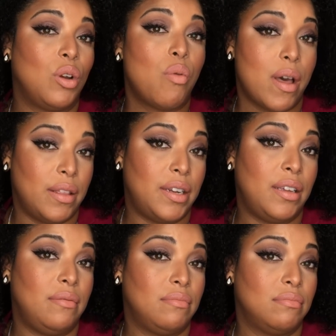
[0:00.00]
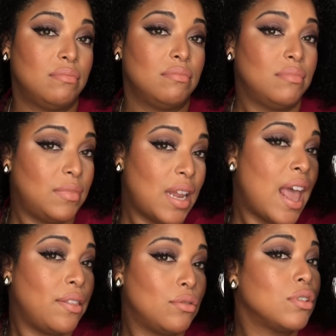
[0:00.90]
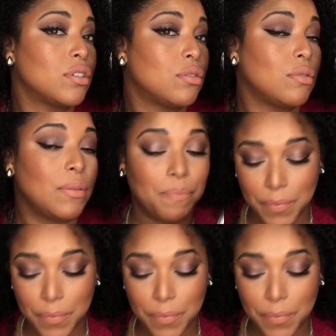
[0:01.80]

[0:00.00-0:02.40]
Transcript: quality at the drugstore.